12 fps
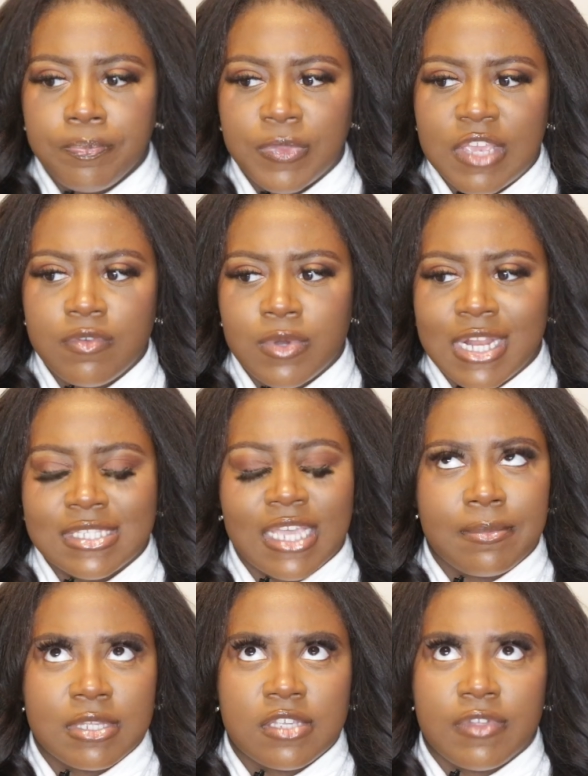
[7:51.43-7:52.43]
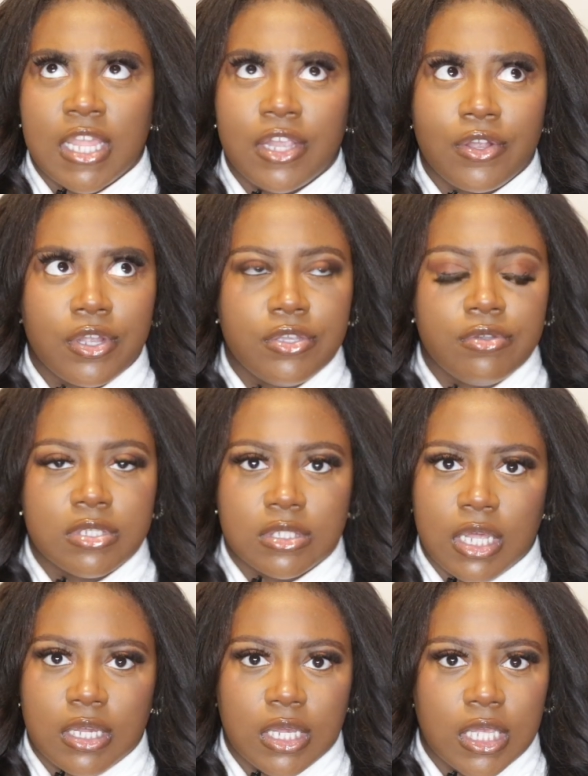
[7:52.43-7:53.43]
even when I psych myself, I'm like, girl, you is
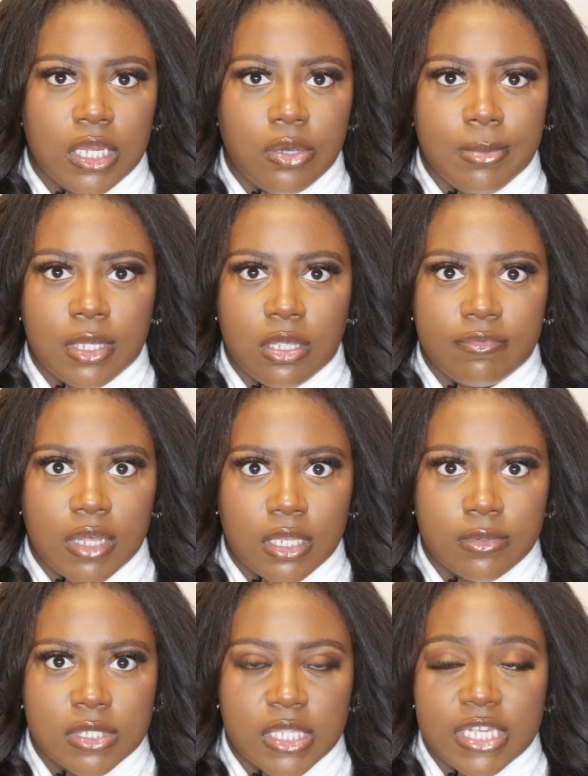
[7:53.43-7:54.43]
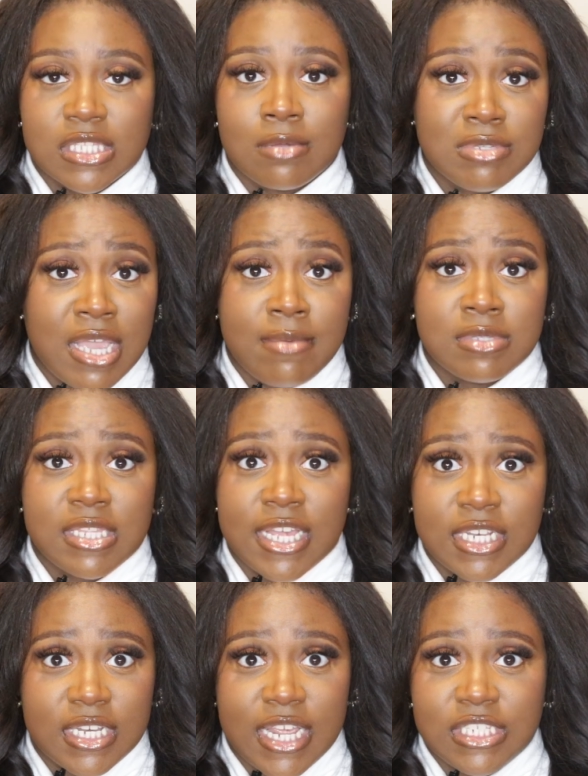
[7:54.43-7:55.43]
not gonna get no 1 million followers. Like sometimes
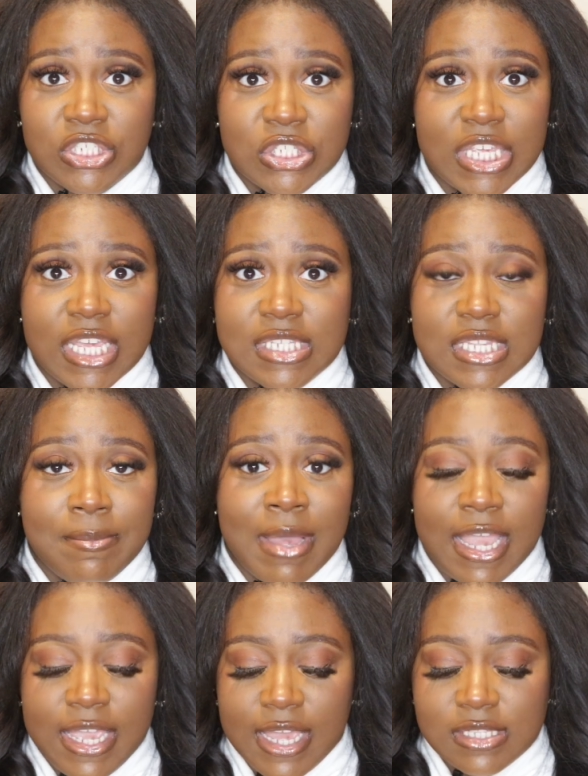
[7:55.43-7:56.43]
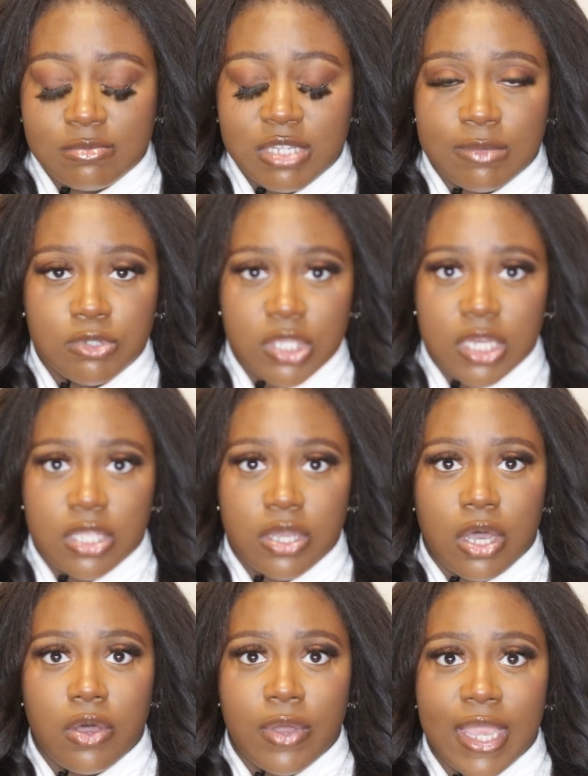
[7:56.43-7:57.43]
that just gets in my head. Sometimes you get in your
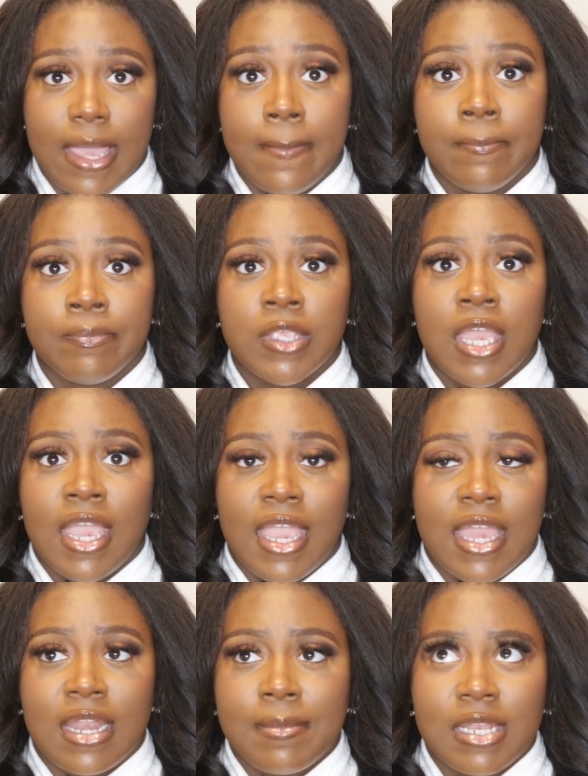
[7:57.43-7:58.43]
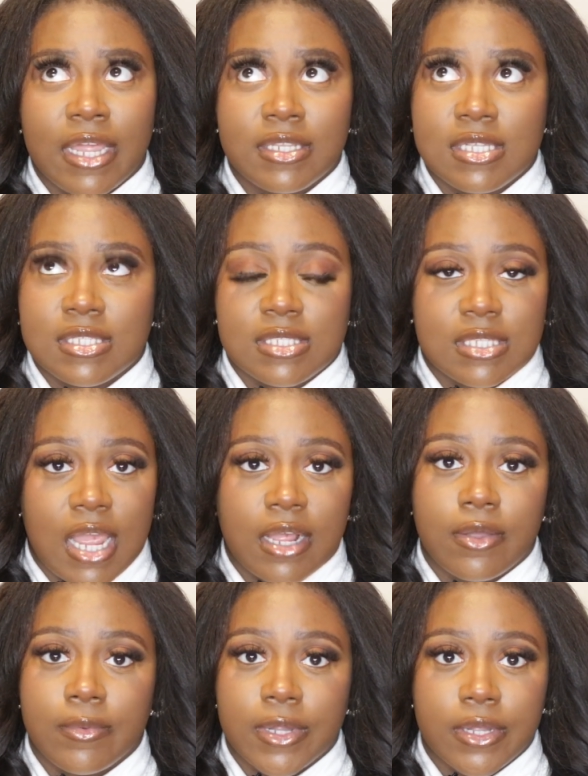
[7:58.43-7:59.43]
own head, and I'll be like, this is not
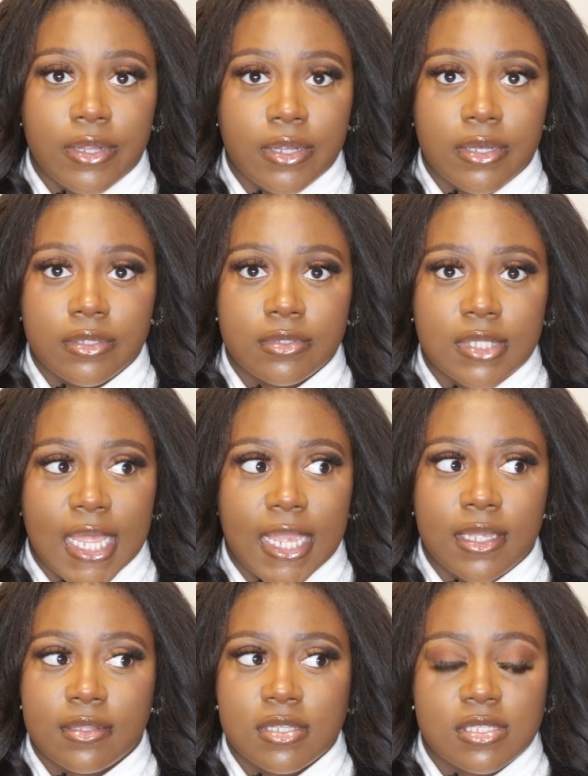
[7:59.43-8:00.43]
gonna work, girl. Like this